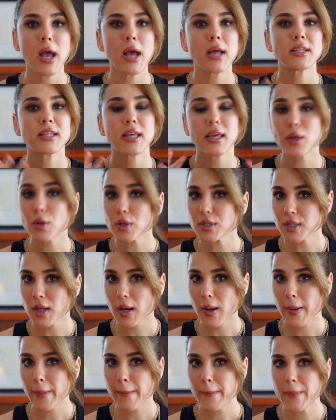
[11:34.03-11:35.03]
Take your
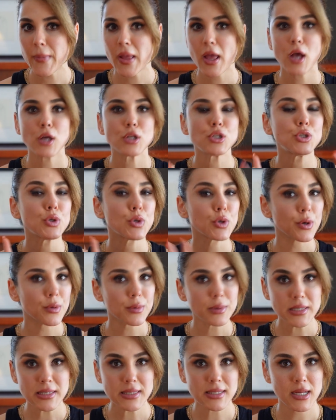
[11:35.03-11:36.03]
time, do your
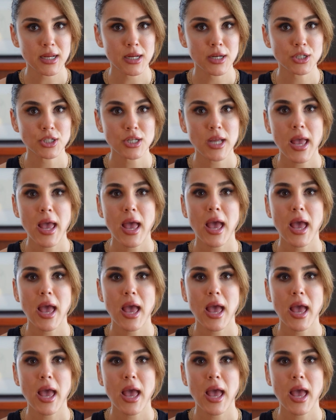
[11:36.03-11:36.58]
research,